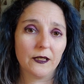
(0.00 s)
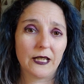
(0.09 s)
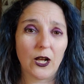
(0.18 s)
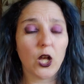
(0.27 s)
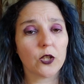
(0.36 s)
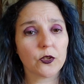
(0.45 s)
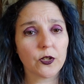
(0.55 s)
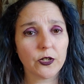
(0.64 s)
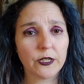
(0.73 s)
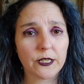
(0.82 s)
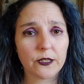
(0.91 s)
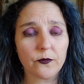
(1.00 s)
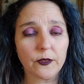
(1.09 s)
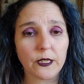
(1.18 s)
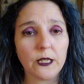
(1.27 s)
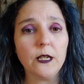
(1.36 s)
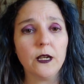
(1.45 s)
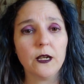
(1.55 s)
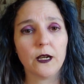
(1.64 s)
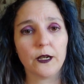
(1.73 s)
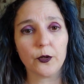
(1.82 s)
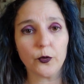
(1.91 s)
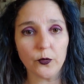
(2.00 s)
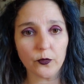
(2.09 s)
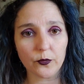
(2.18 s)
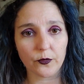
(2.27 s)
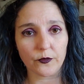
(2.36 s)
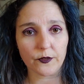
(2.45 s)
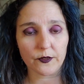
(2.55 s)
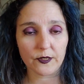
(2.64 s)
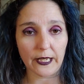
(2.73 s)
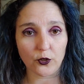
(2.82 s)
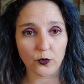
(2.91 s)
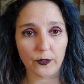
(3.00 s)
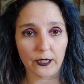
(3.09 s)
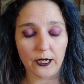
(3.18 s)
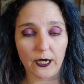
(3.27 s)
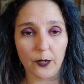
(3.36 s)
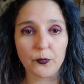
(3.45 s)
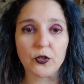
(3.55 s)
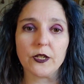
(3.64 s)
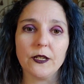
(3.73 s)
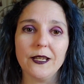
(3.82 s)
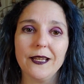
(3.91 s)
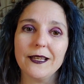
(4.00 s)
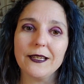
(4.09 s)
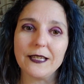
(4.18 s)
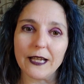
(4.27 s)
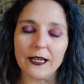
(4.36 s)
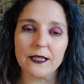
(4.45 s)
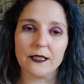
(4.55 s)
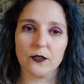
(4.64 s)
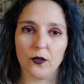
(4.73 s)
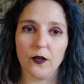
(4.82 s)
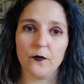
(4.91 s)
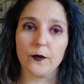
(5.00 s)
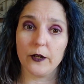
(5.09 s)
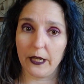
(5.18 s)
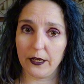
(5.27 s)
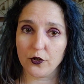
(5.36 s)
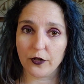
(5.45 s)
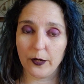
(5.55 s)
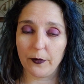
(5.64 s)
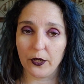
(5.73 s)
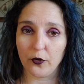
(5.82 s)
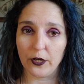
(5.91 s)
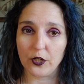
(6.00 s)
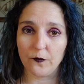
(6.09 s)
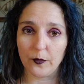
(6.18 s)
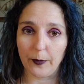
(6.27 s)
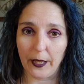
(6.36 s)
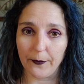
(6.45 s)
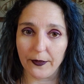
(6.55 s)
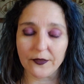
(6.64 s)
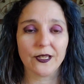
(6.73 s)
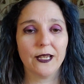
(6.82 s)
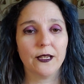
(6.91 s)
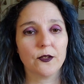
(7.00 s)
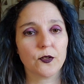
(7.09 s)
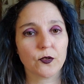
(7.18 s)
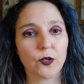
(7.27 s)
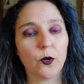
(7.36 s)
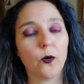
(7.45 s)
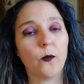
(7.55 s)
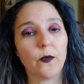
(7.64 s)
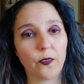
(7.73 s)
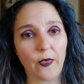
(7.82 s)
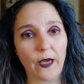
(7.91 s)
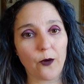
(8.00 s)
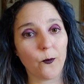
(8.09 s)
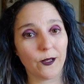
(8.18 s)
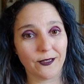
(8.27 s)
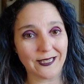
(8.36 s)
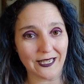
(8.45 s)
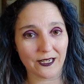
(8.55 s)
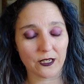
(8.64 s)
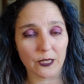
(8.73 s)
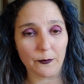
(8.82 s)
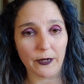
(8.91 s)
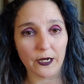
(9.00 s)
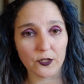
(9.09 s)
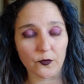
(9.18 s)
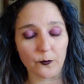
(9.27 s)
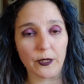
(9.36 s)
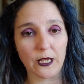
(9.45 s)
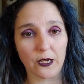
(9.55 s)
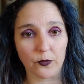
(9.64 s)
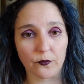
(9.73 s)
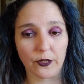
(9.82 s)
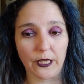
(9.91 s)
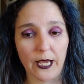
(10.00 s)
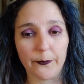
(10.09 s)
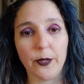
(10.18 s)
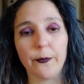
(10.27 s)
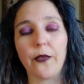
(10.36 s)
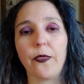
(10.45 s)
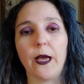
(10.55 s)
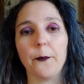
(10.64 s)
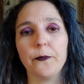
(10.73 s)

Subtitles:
Now, alternatively, Google's scheduling option does offer a Stripe integration for payments. So that one ticked the box for me. I was really happy about that.